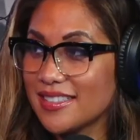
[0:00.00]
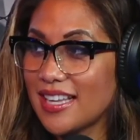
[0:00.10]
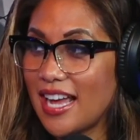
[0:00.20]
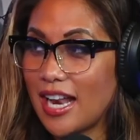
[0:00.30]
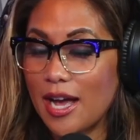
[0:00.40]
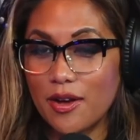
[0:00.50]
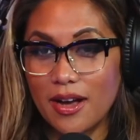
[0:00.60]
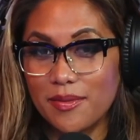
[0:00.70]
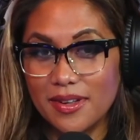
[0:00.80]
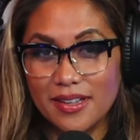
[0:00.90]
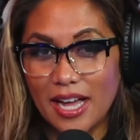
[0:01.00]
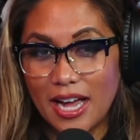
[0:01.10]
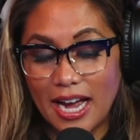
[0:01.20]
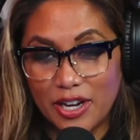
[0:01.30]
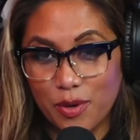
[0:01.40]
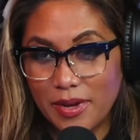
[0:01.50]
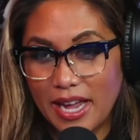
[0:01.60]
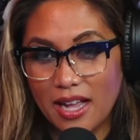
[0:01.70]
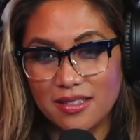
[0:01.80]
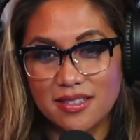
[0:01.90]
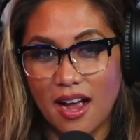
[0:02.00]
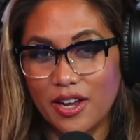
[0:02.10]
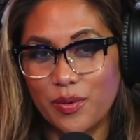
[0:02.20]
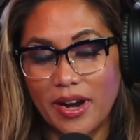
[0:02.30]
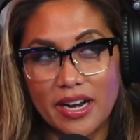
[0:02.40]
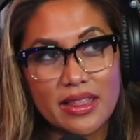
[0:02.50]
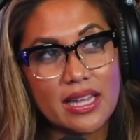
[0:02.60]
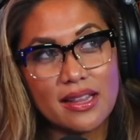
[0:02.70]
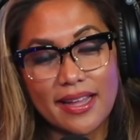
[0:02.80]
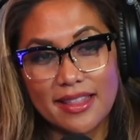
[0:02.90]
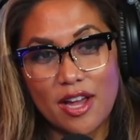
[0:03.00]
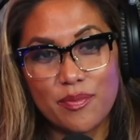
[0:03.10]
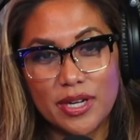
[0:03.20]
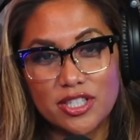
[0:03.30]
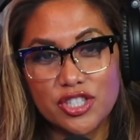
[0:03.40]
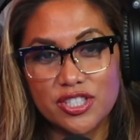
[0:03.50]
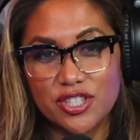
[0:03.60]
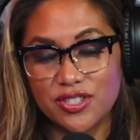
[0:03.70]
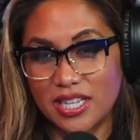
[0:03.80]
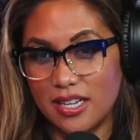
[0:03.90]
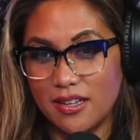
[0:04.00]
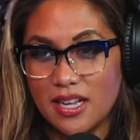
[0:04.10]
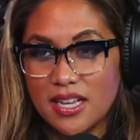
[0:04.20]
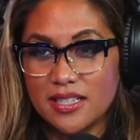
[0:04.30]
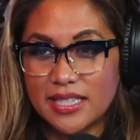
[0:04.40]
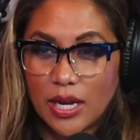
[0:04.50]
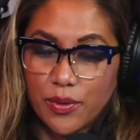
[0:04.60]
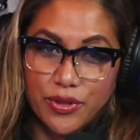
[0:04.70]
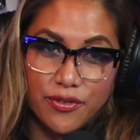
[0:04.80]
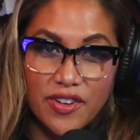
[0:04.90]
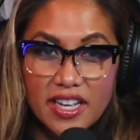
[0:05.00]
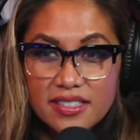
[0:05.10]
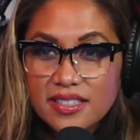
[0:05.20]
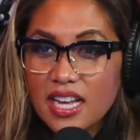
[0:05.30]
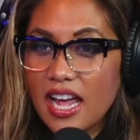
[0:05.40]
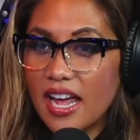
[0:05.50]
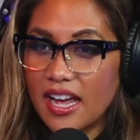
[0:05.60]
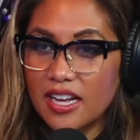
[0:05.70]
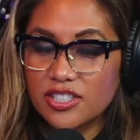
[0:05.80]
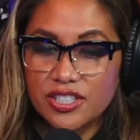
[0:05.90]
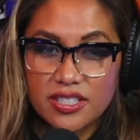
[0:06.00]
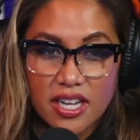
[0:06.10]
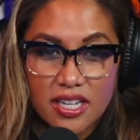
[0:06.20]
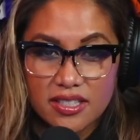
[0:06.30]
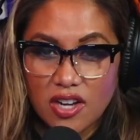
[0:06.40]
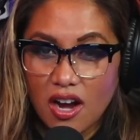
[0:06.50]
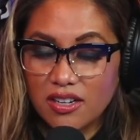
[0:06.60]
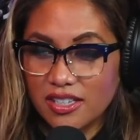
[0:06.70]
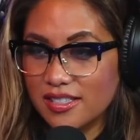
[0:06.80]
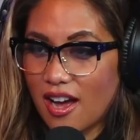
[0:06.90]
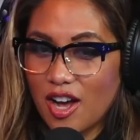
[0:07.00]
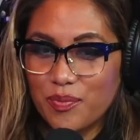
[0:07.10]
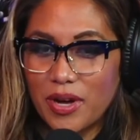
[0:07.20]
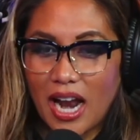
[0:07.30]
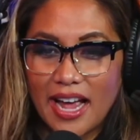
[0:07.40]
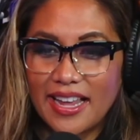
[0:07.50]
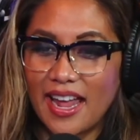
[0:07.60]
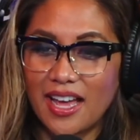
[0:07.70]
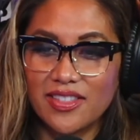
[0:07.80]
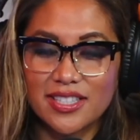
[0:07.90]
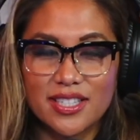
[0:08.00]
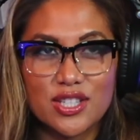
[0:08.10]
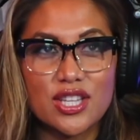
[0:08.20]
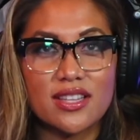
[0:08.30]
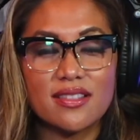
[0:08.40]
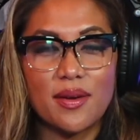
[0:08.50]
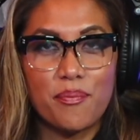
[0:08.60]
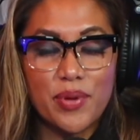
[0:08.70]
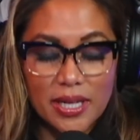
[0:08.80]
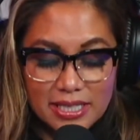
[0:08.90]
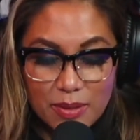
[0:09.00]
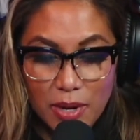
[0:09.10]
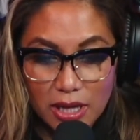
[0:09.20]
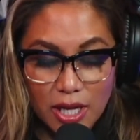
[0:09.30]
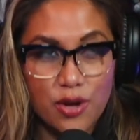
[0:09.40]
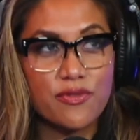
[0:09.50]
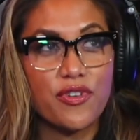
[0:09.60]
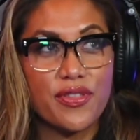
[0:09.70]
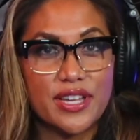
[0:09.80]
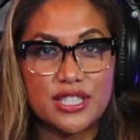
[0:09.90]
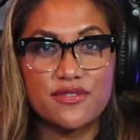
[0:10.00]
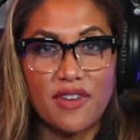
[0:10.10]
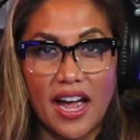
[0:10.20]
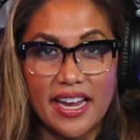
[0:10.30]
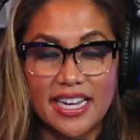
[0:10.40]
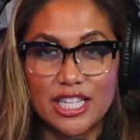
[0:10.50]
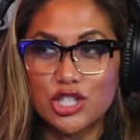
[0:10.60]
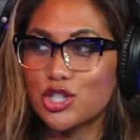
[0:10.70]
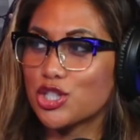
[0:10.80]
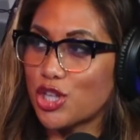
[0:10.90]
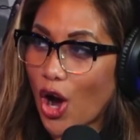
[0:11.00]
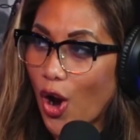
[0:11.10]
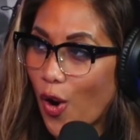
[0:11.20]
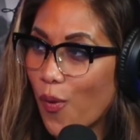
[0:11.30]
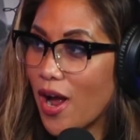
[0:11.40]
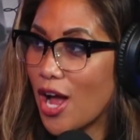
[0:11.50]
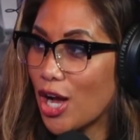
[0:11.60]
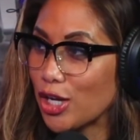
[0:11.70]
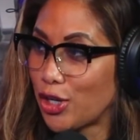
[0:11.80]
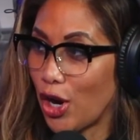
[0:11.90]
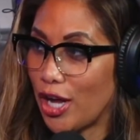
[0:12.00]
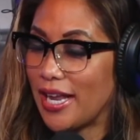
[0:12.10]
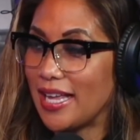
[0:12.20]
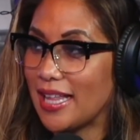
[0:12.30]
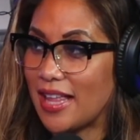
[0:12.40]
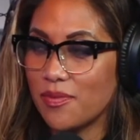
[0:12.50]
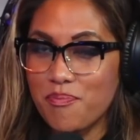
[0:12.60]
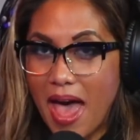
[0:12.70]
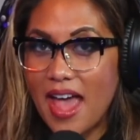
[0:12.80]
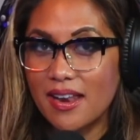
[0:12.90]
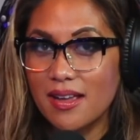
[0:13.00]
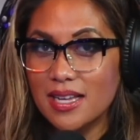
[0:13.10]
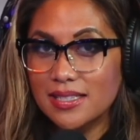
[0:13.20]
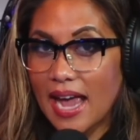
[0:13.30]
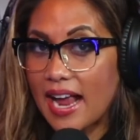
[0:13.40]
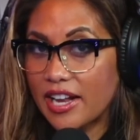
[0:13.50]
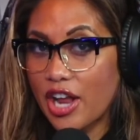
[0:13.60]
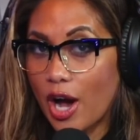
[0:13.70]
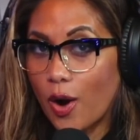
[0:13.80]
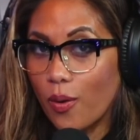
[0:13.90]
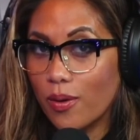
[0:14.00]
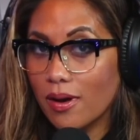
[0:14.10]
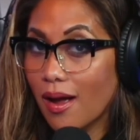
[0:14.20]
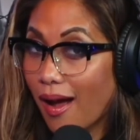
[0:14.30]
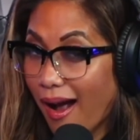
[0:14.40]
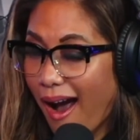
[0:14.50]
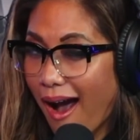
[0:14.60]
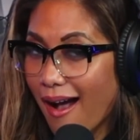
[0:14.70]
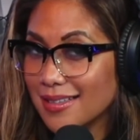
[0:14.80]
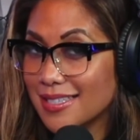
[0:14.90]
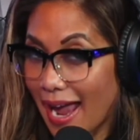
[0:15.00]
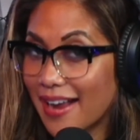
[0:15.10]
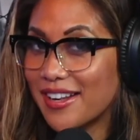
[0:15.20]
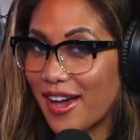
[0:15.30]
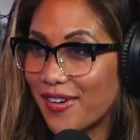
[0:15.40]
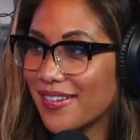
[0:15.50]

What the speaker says: And I mean, I know Mikaela's not going to wear anything like that, but she's just going to say it with her fist and she's going to talk her talk. But I can't. This is the buildup alone for this fight is so good. And men, take note. Take note.